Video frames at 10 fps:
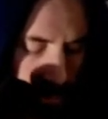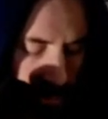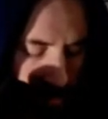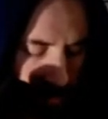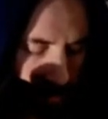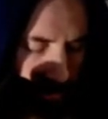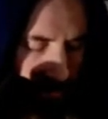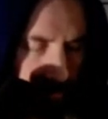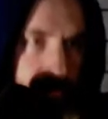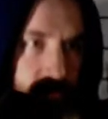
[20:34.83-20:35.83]
Okay,
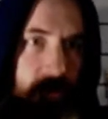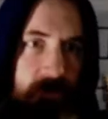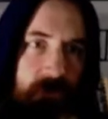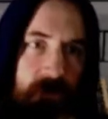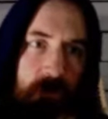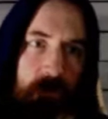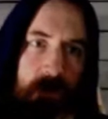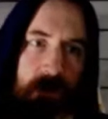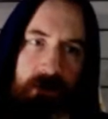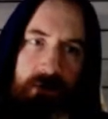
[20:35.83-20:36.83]
let's try a few,
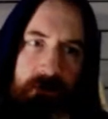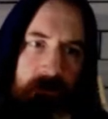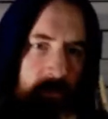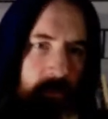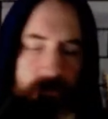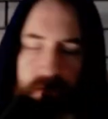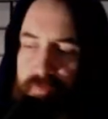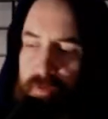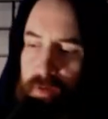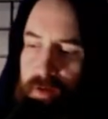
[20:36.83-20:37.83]
maybe we'll try a
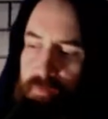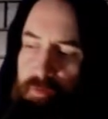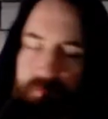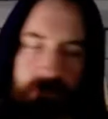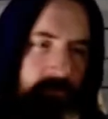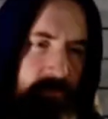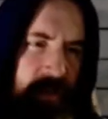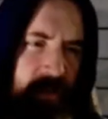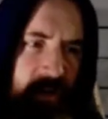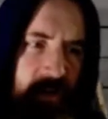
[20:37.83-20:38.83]
few intervals.
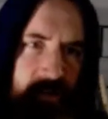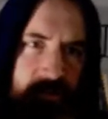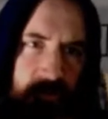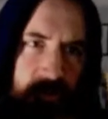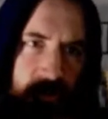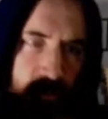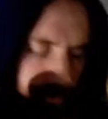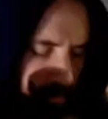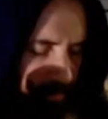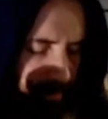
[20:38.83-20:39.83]
No, let's stick with the chords.
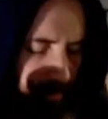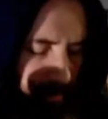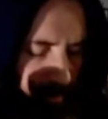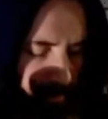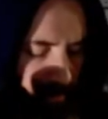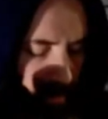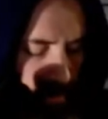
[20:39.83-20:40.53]
We'll stick with the chords.